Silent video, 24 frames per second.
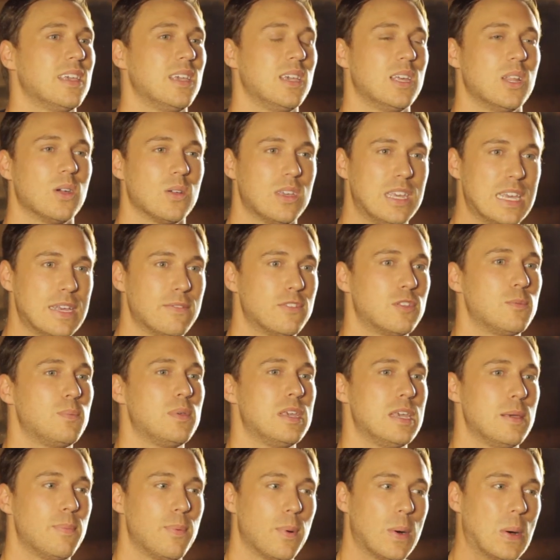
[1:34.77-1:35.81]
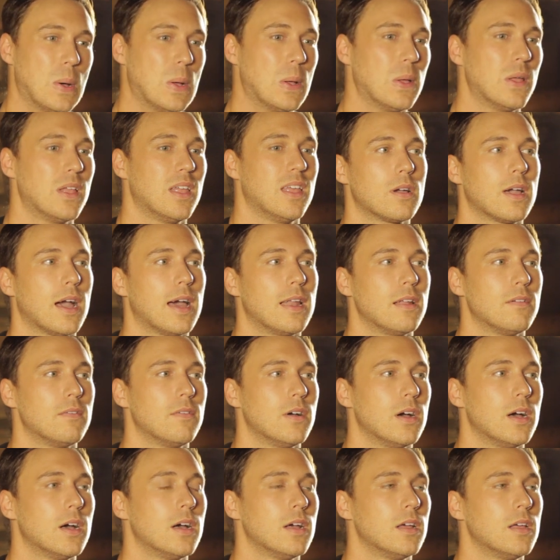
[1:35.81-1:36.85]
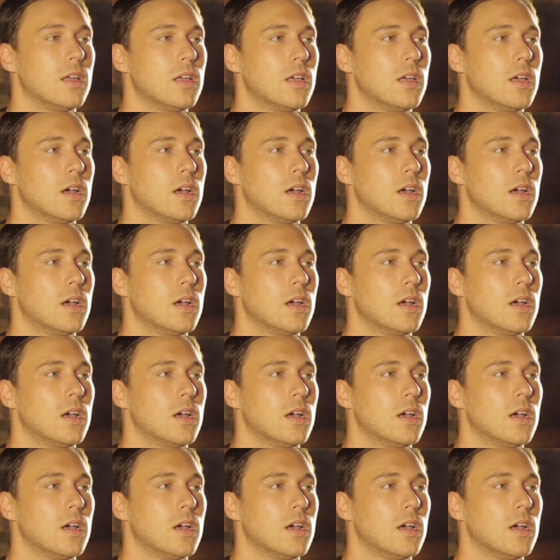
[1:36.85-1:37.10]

you know, gives people kind of a,